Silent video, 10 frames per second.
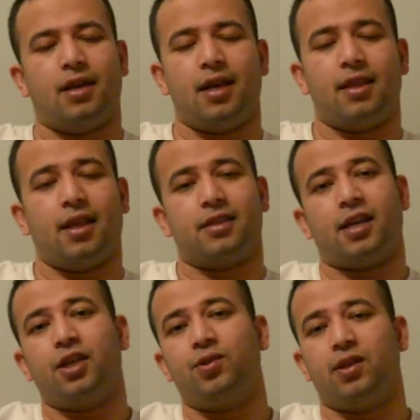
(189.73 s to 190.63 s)
And that's
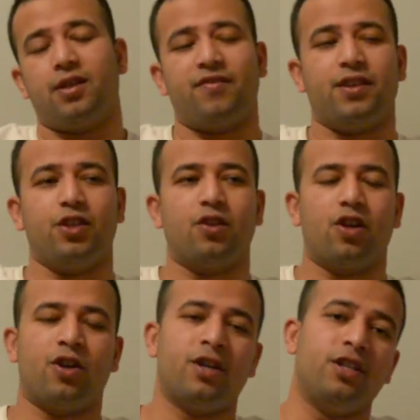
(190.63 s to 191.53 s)
how you live and you
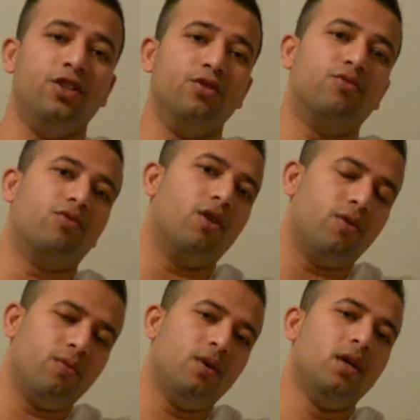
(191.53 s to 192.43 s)
learn and you grow.